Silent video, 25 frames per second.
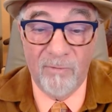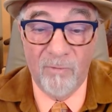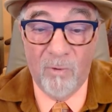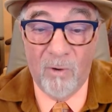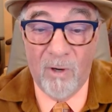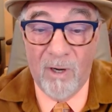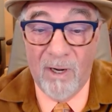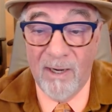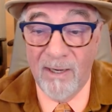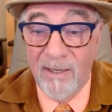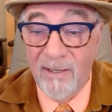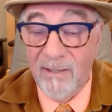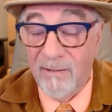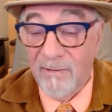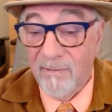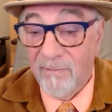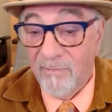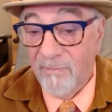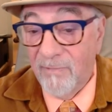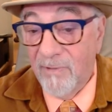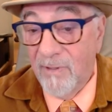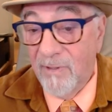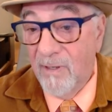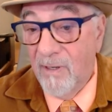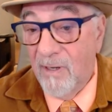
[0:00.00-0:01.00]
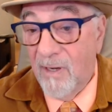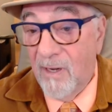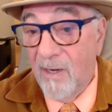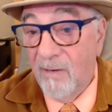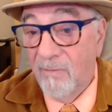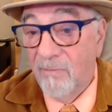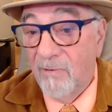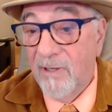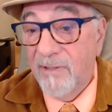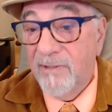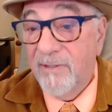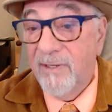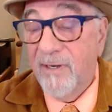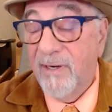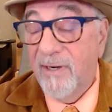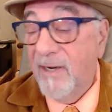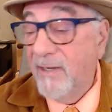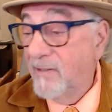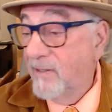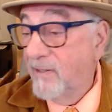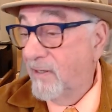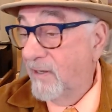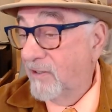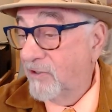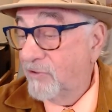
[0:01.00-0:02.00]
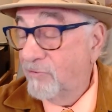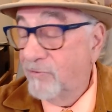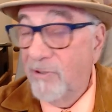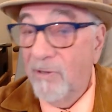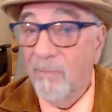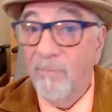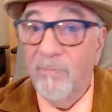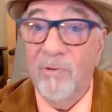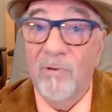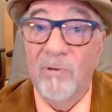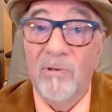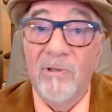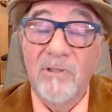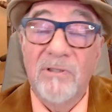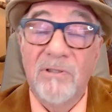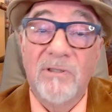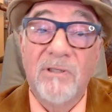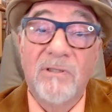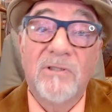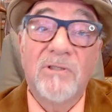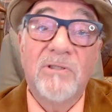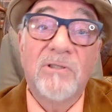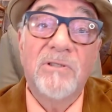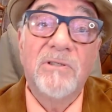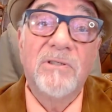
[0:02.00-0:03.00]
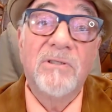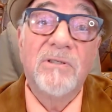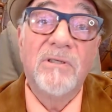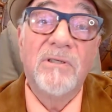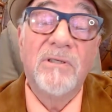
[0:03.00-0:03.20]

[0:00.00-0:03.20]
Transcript: Why? I read today that Israel paused its